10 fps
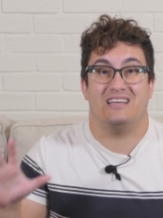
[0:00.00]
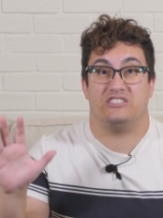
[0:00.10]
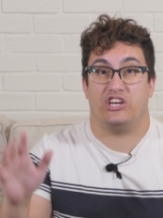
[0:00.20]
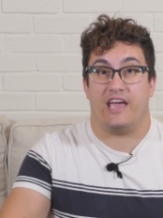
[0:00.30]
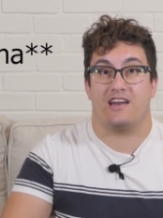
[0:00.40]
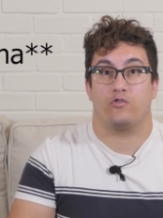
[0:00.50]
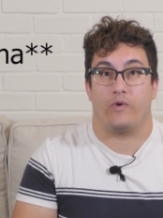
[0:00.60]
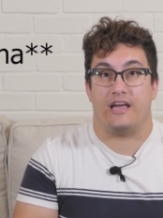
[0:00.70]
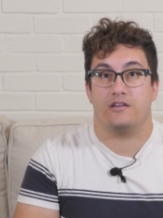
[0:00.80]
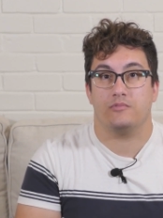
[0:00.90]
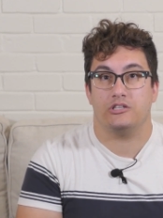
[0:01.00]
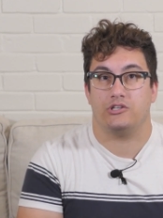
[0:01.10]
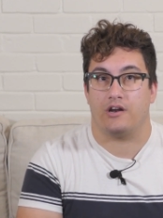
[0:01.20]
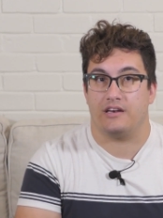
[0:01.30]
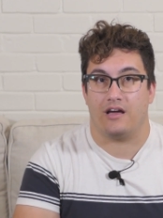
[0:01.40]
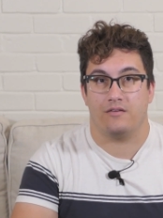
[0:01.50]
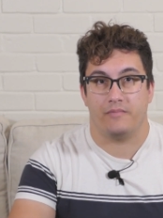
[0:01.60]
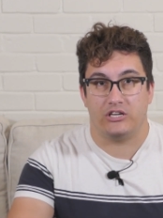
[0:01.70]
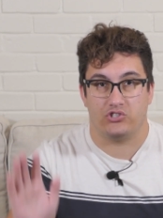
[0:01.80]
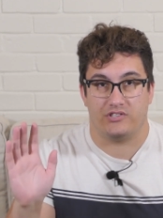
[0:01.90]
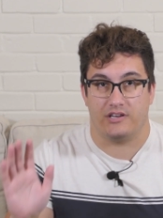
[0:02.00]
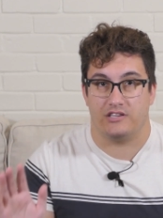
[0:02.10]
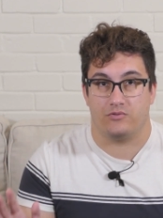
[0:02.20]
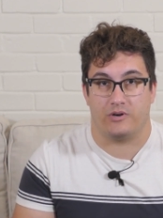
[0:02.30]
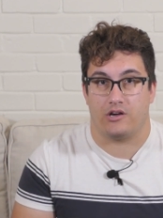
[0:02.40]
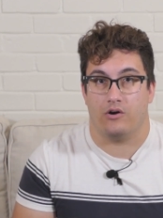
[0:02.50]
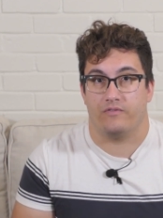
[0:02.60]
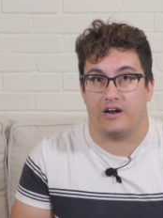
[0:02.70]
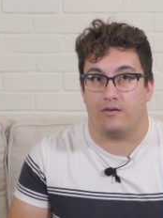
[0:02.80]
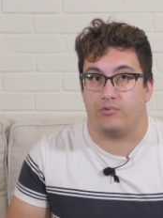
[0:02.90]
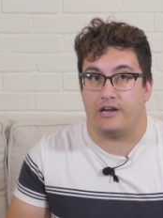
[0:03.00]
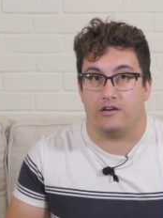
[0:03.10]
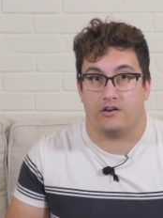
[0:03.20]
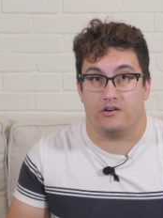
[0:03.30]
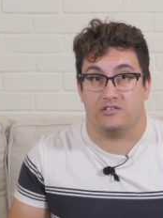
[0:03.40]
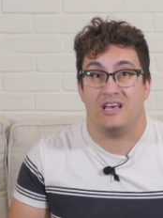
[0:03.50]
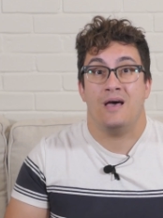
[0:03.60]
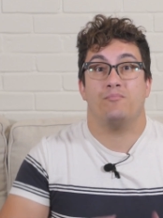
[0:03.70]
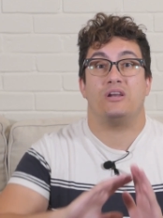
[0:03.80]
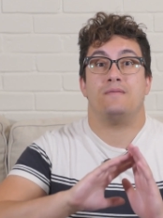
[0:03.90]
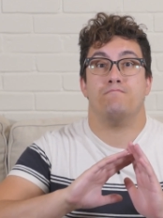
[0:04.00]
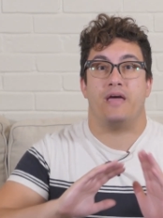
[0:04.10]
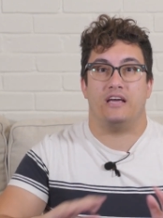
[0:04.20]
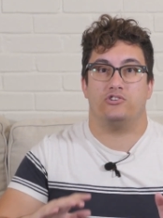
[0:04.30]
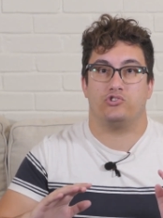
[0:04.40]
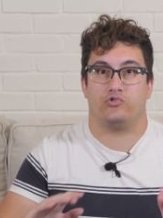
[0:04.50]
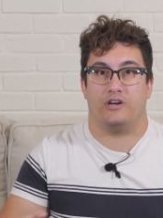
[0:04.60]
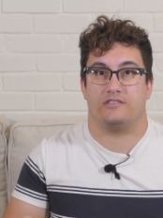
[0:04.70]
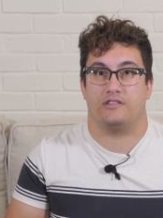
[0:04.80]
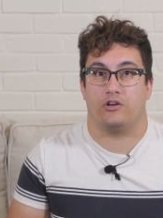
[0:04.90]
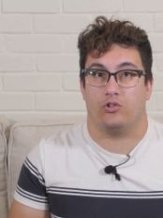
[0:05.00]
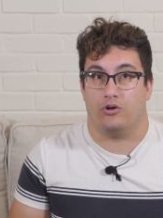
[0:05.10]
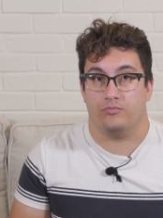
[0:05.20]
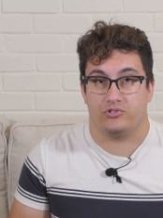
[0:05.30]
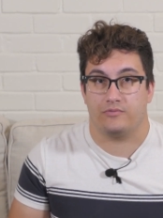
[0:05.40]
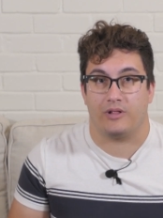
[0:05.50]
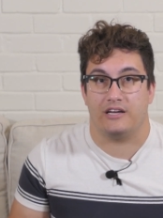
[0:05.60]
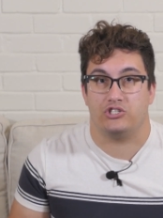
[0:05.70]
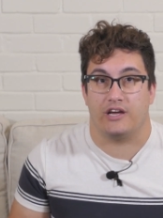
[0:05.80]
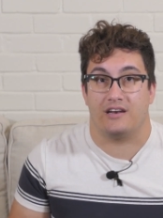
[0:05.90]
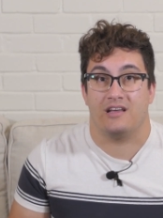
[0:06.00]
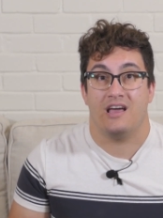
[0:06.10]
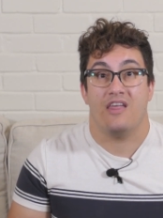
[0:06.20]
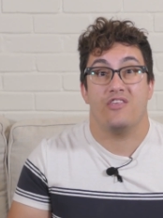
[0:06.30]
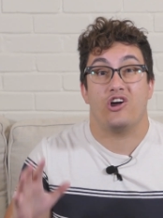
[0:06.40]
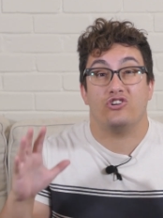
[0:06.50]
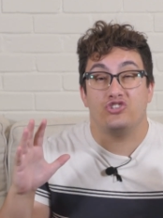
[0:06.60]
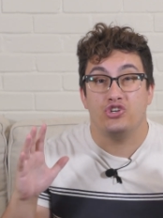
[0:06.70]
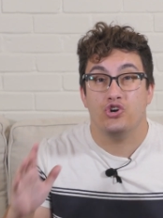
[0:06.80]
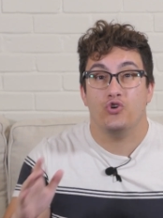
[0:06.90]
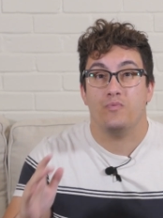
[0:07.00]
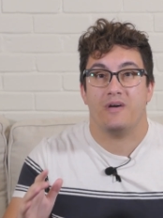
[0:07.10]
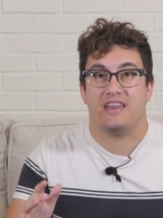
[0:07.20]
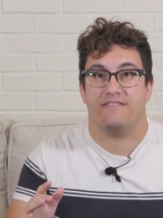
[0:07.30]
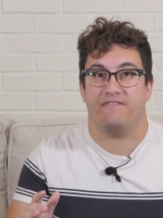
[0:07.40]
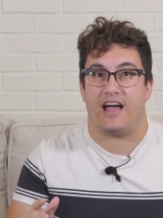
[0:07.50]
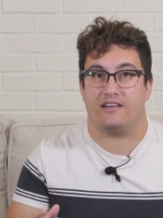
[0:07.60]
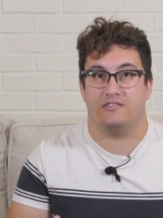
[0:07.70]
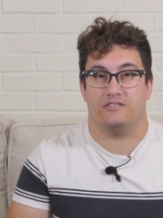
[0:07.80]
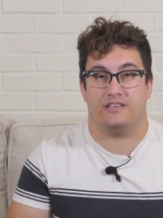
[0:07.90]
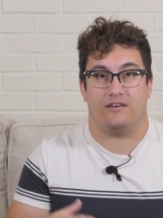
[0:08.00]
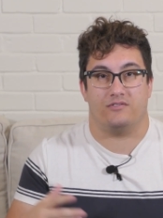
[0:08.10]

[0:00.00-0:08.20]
and China randomly shutting down major cities when a COVID outbreak occurs, putting major stress on the global supply chain, there are too many factors